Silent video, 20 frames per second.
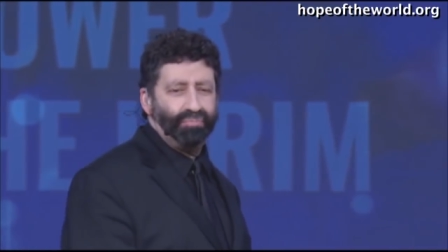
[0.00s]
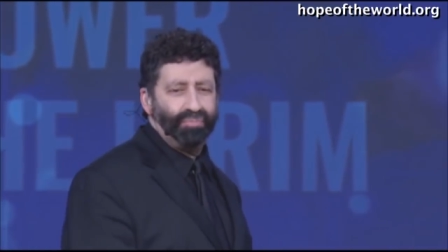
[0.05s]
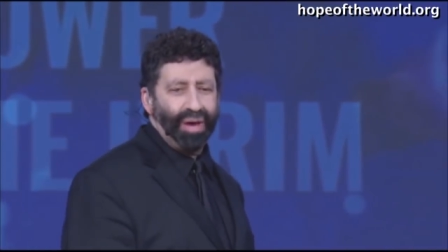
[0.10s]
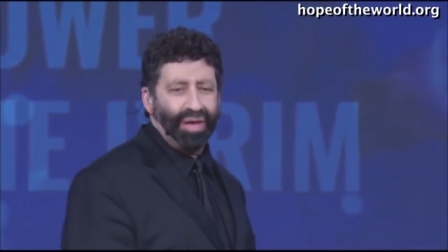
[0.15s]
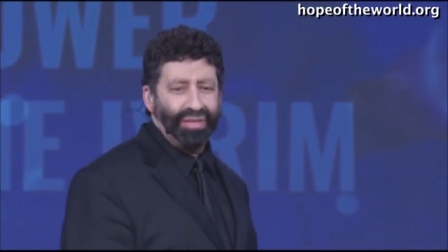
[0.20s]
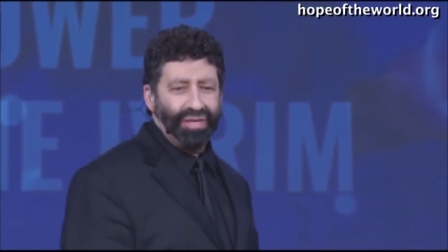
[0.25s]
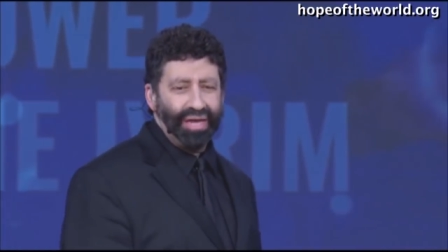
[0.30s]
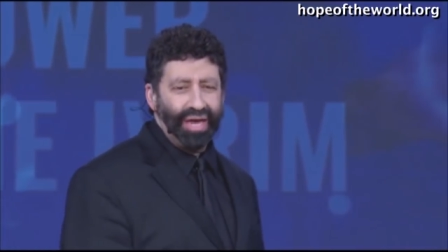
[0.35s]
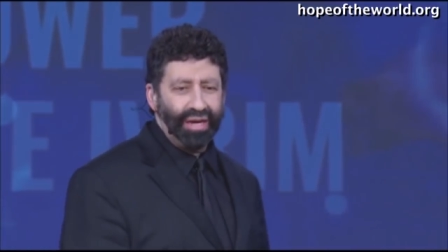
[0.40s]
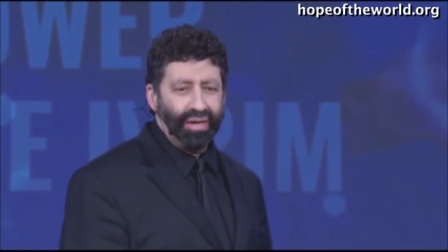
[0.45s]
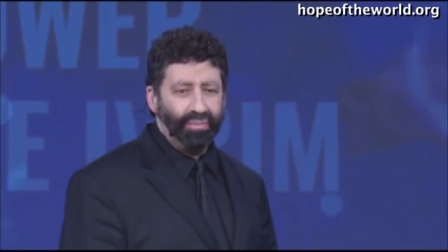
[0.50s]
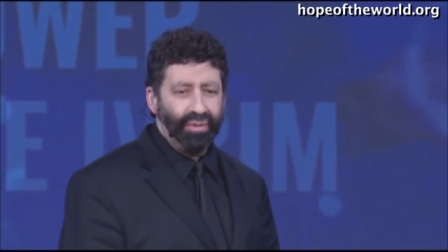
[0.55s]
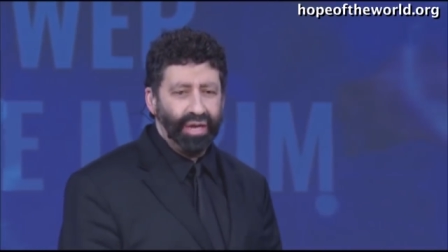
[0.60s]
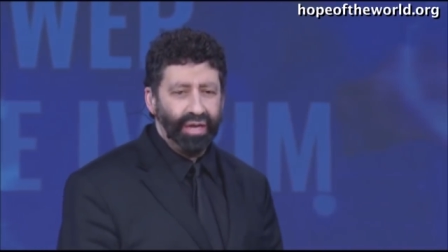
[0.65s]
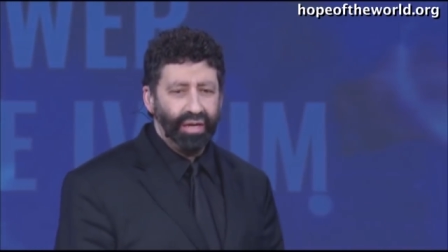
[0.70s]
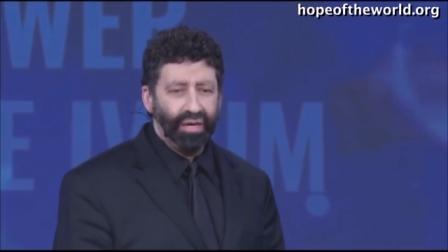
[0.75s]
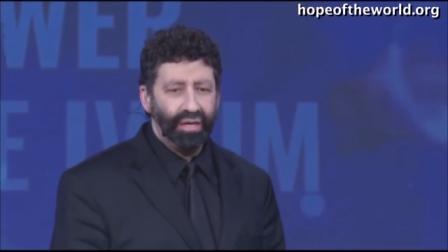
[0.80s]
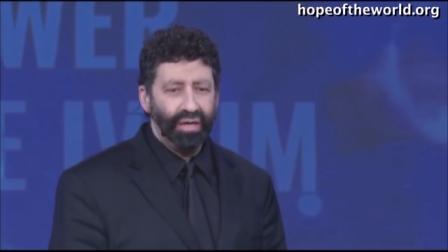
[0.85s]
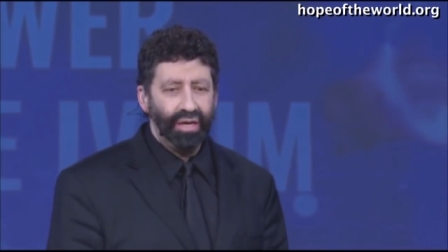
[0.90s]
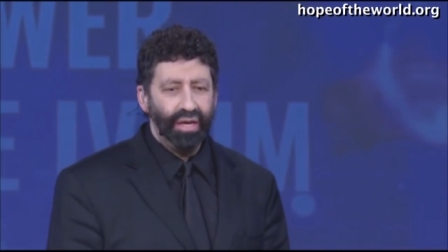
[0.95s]
by the
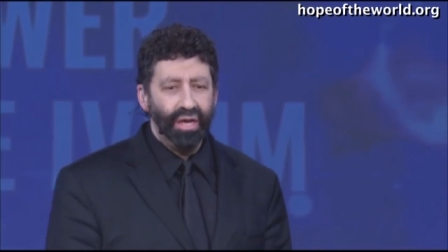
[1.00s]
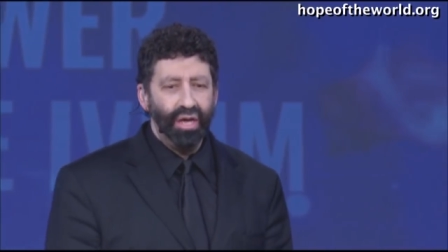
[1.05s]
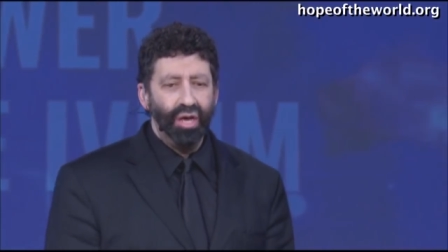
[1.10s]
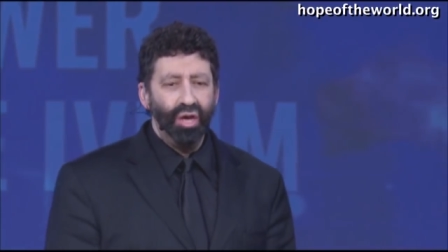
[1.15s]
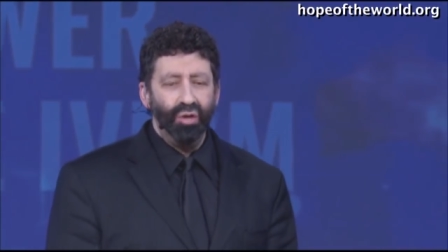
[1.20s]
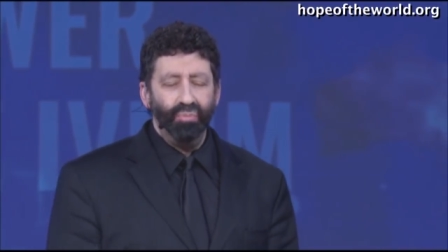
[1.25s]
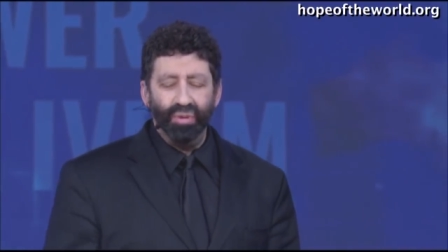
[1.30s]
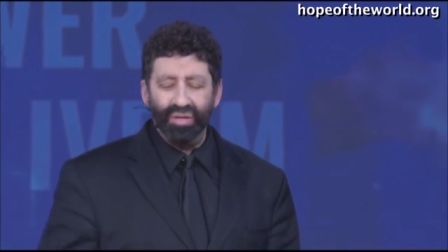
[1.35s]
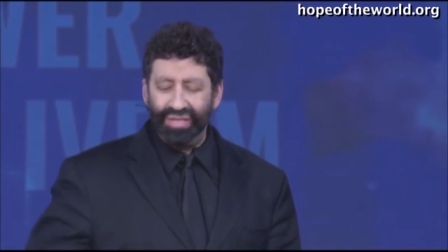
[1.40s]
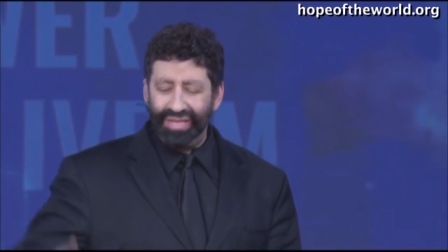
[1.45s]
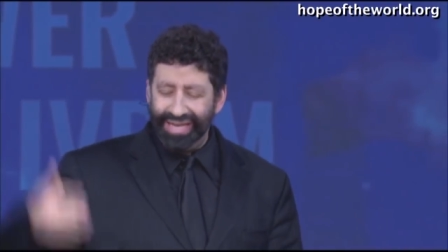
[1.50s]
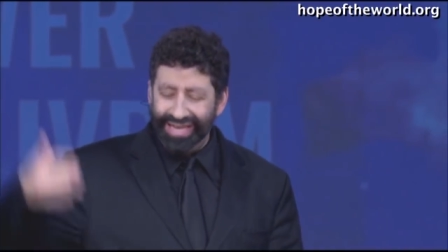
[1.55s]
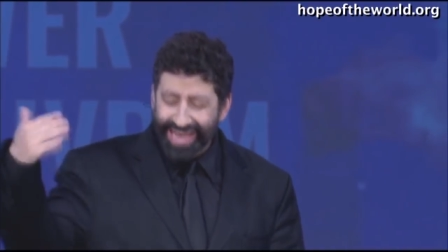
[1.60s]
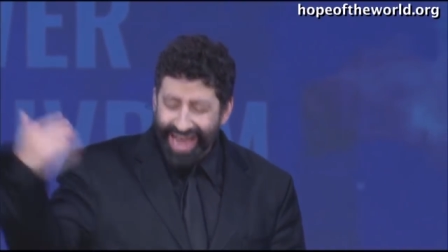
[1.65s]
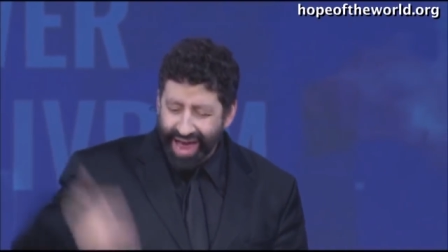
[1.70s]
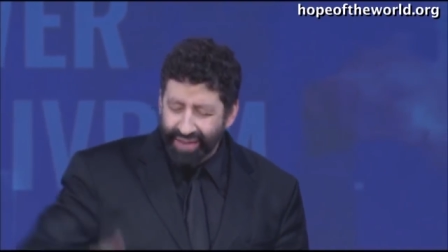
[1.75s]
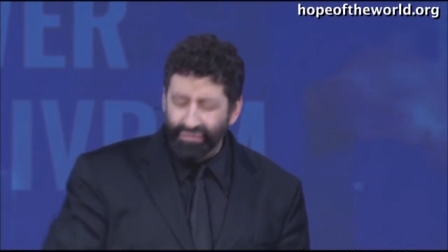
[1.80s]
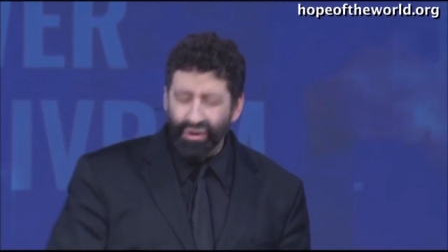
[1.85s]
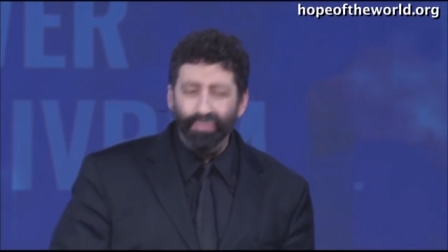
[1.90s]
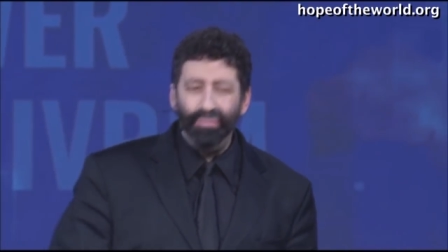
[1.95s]
enemy. But
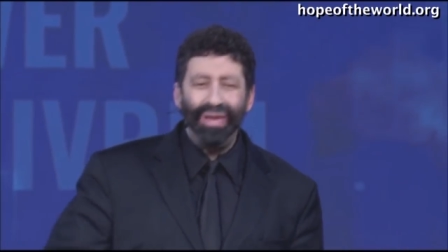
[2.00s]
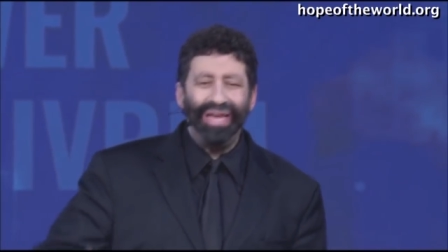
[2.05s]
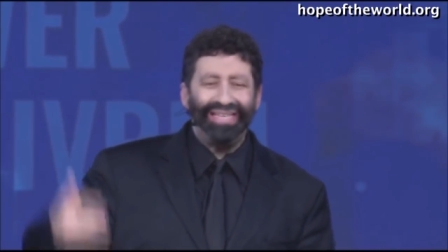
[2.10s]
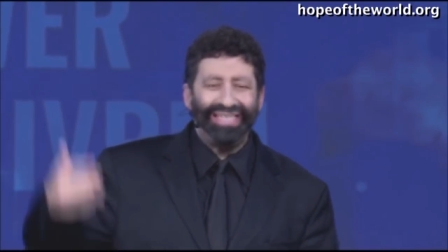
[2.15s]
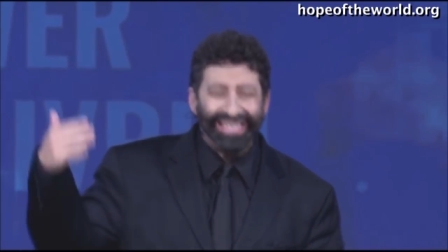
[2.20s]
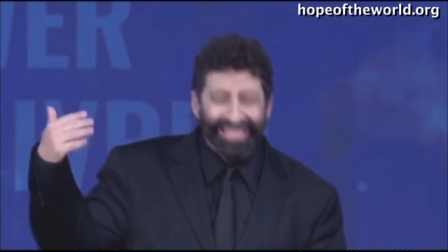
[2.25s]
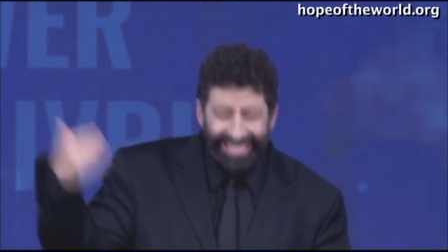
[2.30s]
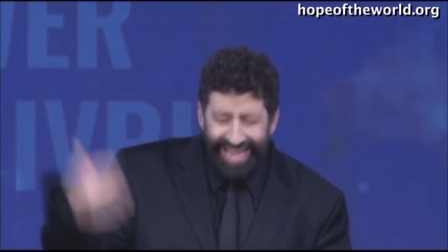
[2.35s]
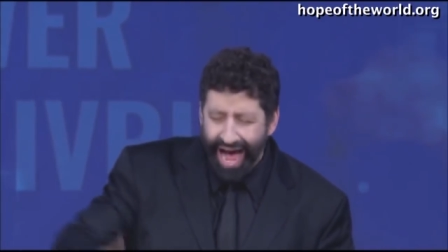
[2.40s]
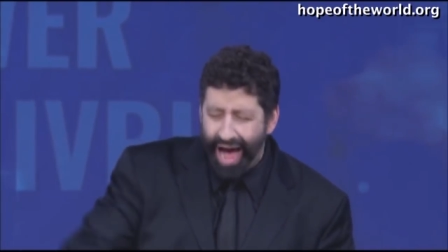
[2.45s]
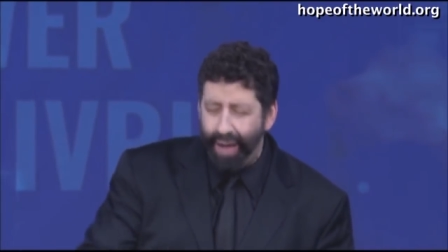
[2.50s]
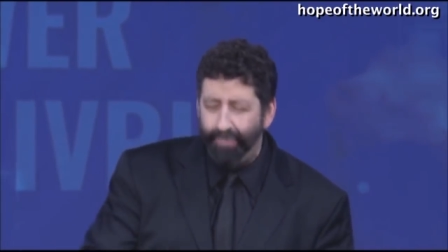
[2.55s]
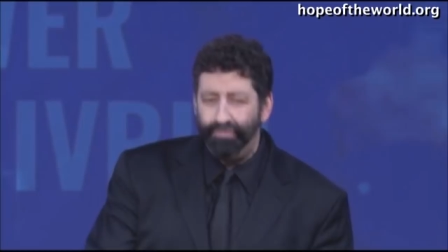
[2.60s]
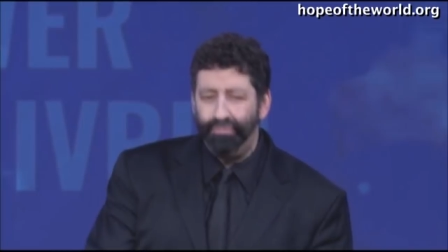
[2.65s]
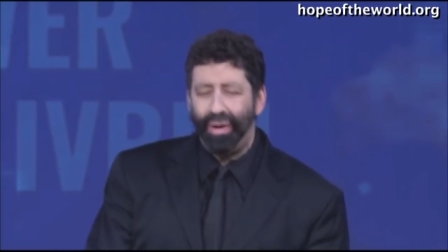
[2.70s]
never be stopped